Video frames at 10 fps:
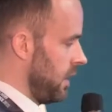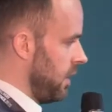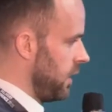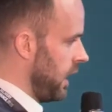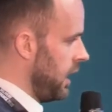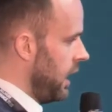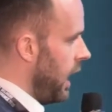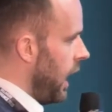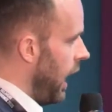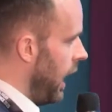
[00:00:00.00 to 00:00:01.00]
Okay,
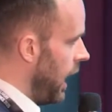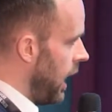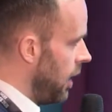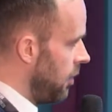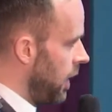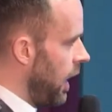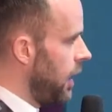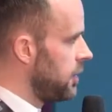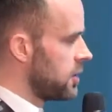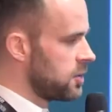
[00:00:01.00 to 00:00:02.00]
um,
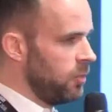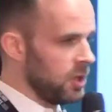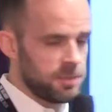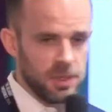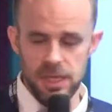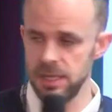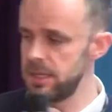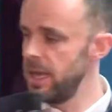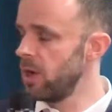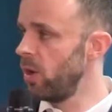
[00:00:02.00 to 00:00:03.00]
there's multiple key
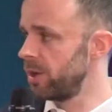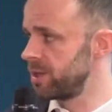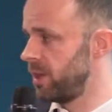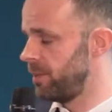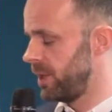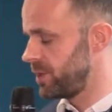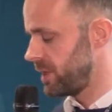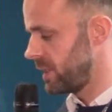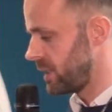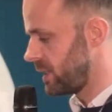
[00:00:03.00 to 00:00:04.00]
stakeholders in urban
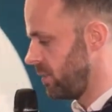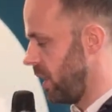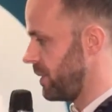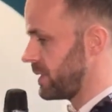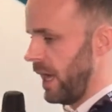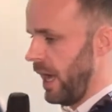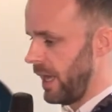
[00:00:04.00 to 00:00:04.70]
logistics at the moment,